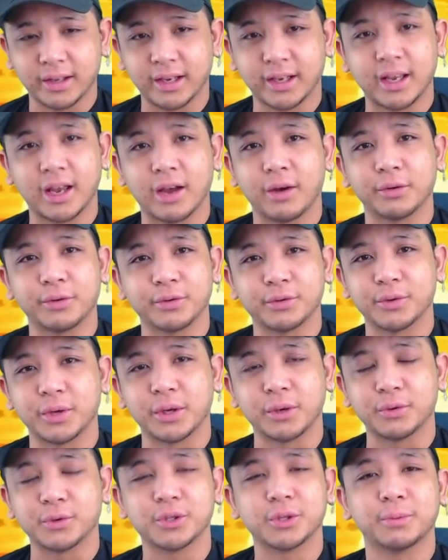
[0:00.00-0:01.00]
like how
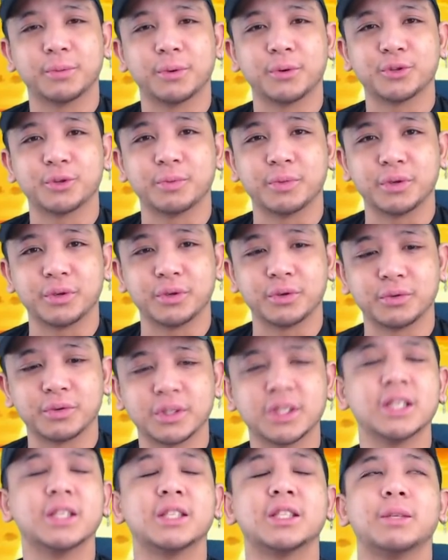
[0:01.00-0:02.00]
it was supposed to be
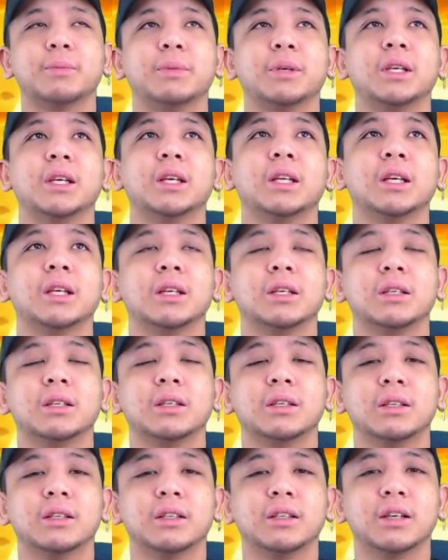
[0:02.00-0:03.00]
used since the beginning
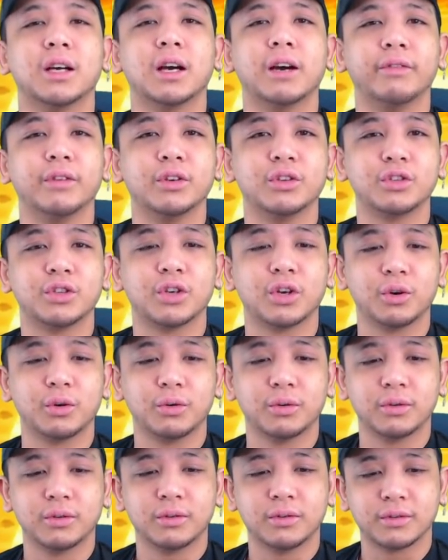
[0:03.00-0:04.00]
of this show.
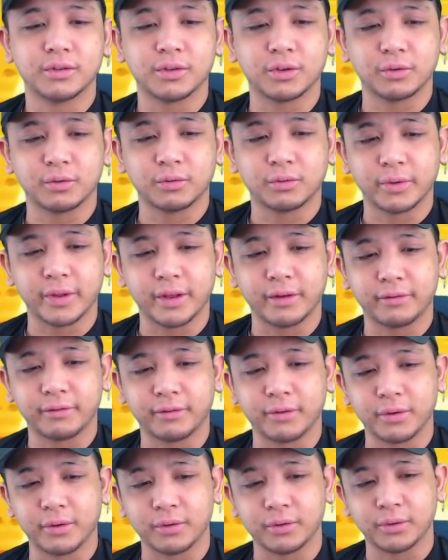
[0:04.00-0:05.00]
So, without
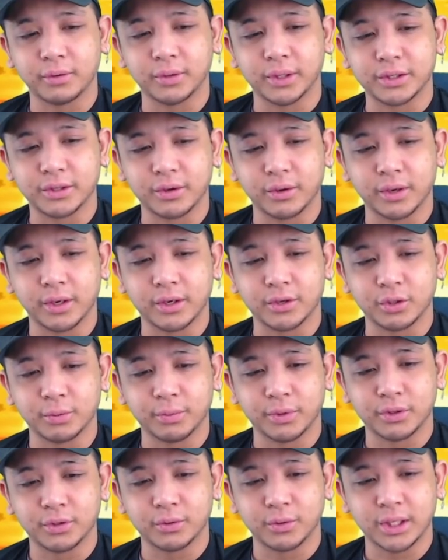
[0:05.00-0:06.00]
further ado, let's go ahead and
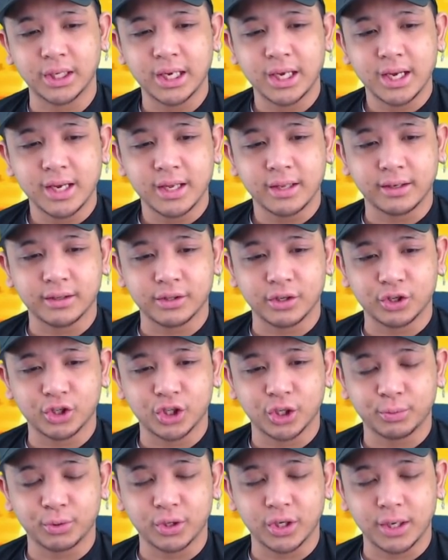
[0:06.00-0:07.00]
jump into it. These are
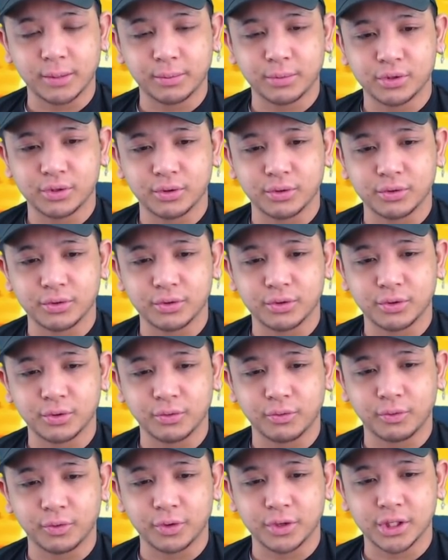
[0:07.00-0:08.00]
Shippuden episodes
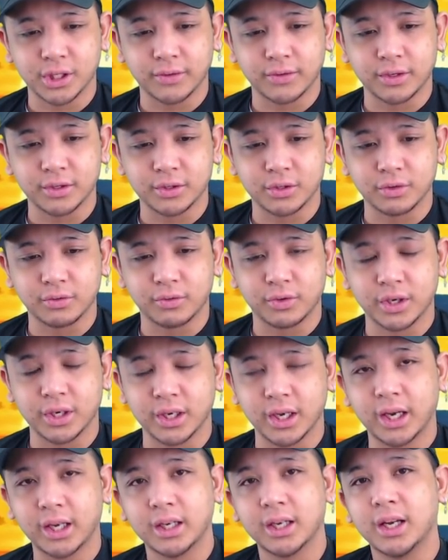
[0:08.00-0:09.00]
247 and
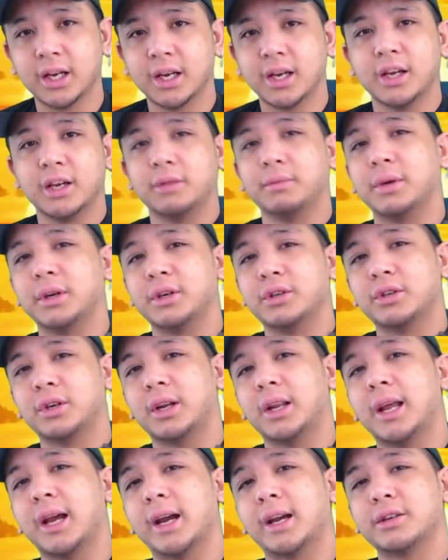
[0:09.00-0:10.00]
248. Make sure
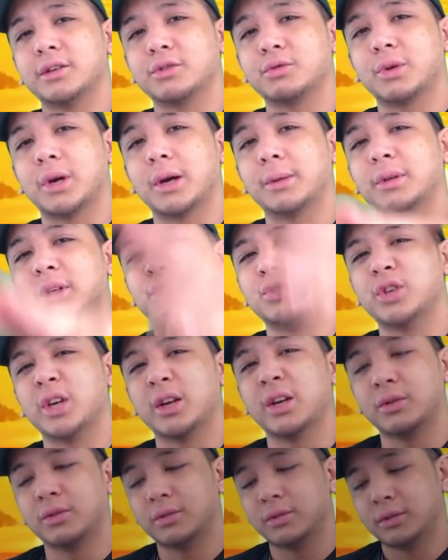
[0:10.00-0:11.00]
you like and subscribe to the
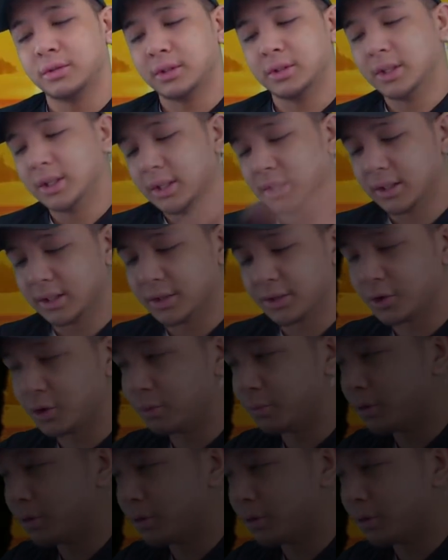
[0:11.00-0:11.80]
channel. Let's go,